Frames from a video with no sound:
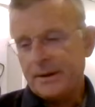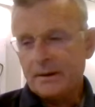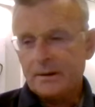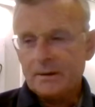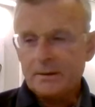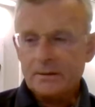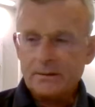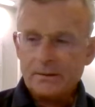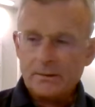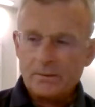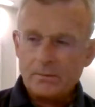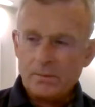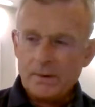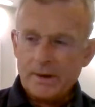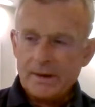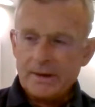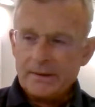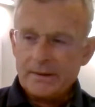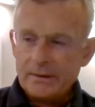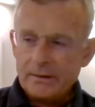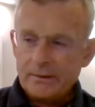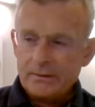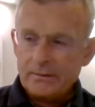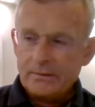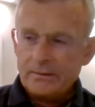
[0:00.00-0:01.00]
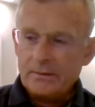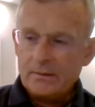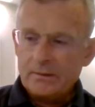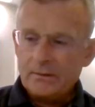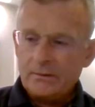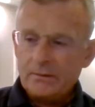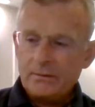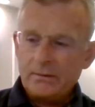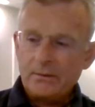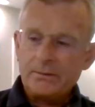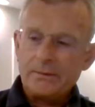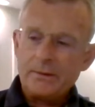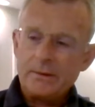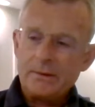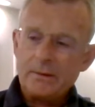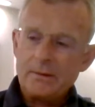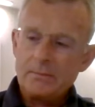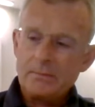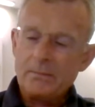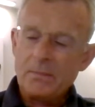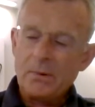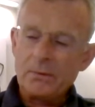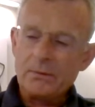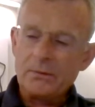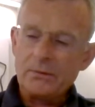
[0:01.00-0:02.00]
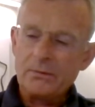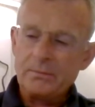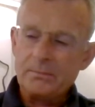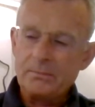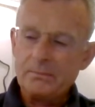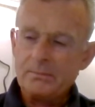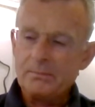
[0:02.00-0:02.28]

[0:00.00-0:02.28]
I think the way that so the motors,